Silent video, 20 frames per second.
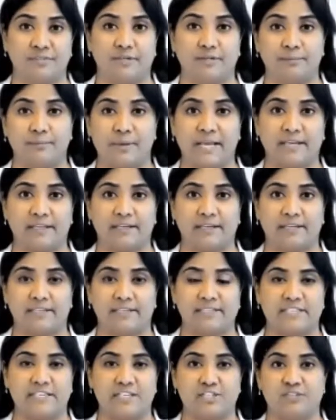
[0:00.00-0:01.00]
bank
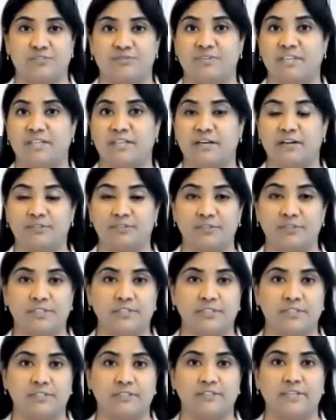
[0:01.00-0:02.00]
reconciliation? We
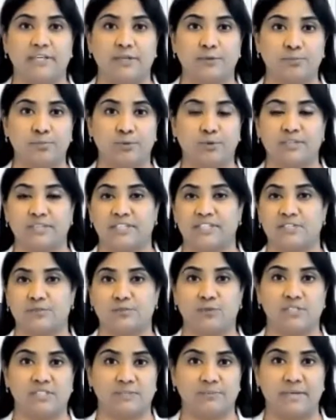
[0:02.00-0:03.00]
covered the importance,
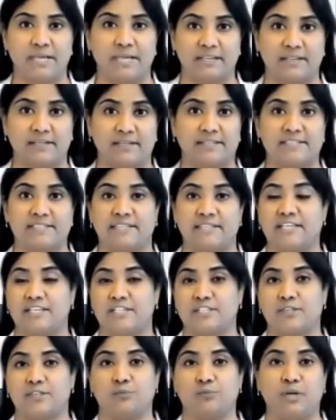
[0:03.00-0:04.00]
what's the bank
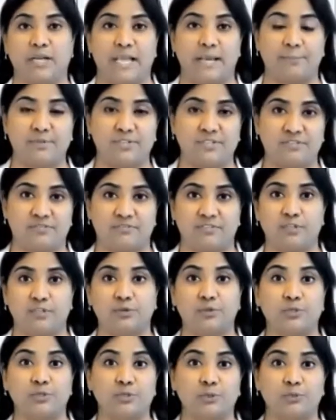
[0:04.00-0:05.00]
reconciliation, what happens if we
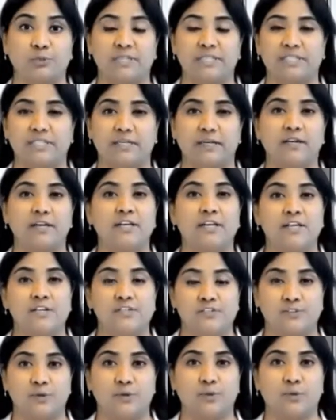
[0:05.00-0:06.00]
don't do it.
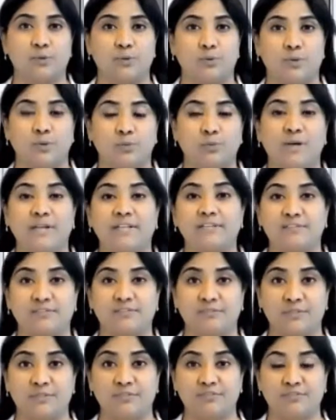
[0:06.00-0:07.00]
So
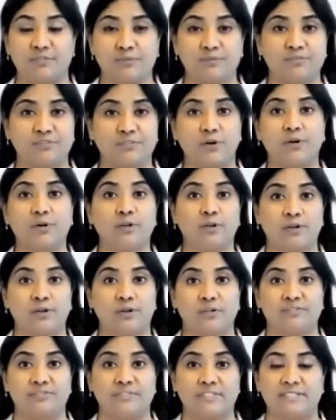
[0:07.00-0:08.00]
if you follow
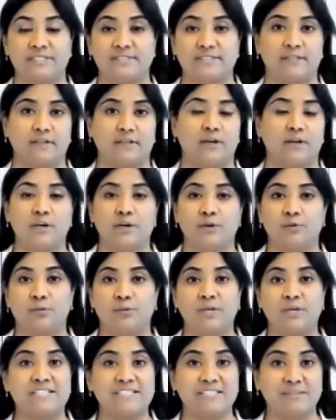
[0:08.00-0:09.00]
all of this,
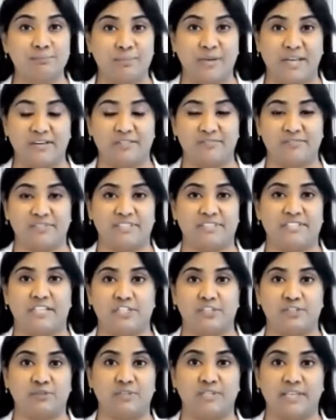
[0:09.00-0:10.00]
what is the benefit
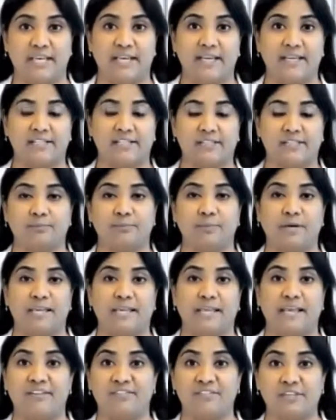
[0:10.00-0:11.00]
that you get by
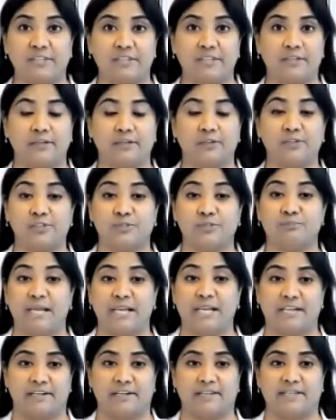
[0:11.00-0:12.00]
having a good
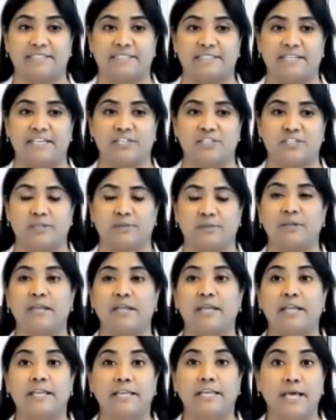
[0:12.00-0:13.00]
bank reconciliation?
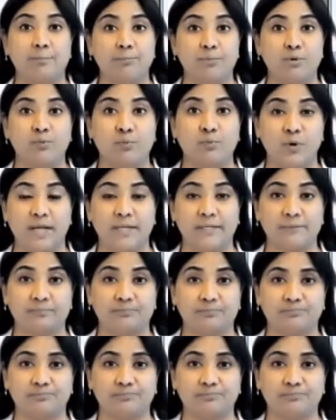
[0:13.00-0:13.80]
Number one,